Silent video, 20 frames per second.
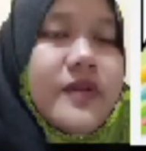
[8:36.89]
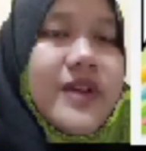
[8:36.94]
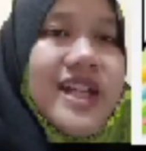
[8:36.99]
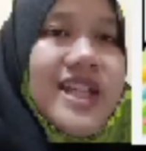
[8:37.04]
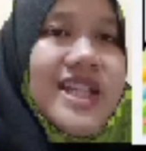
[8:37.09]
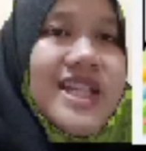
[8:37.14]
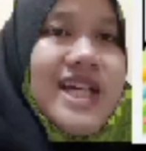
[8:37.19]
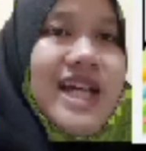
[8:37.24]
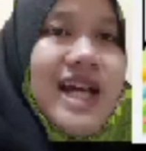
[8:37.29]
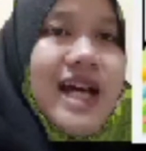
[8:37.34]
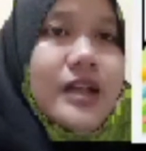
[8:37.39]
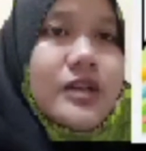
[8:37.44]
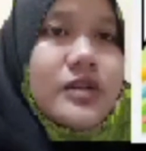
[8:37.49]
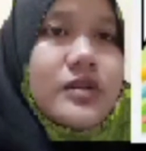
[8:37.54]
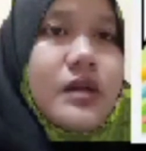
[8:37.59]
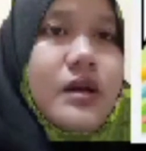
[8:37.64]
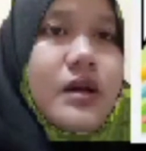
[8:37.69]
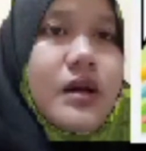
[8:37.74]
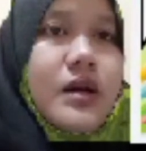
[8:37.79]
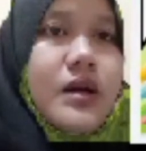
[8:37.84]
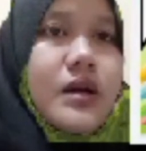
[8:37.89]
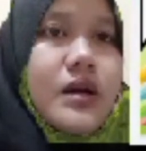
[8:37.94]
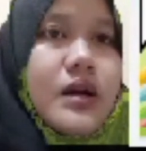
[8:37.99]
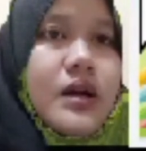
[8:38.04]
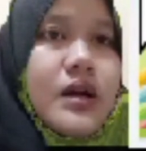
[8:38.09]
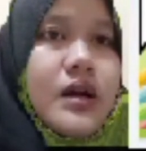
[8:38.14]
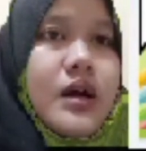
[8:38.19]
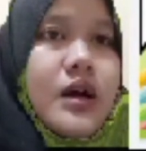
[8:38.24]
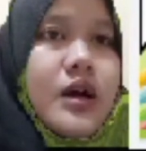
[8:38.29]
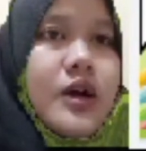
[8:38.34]
indicators
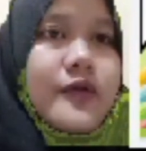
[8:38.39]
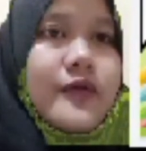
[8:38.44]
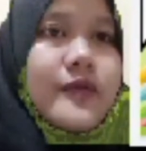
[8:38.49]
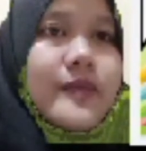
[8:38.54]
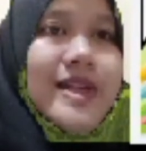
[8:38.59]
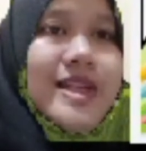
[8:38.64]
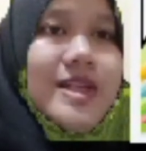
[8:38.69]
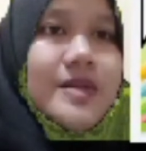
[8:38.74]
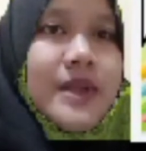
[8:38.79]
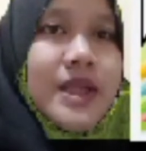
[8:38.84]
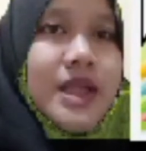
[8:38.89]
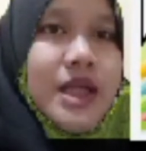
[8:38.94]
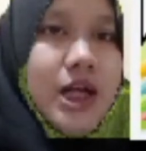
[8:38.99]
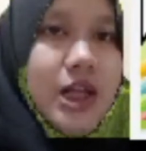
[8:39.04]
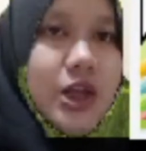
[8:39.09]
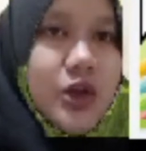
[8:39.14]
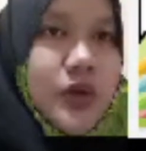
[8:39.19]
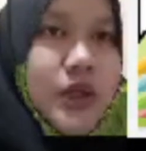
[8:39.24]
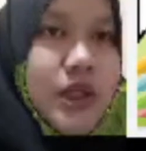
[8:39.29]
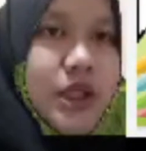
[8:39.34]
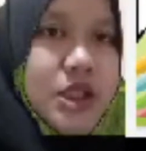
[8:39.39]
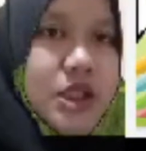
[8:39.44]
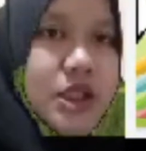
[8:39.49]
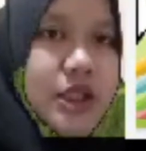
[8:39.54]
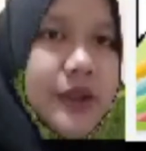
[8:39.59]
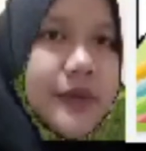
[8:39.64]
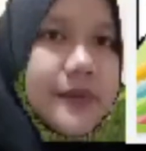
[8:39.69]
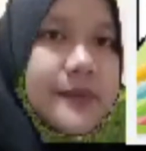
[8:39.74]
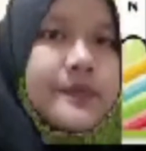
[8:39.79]
of mathematical connection.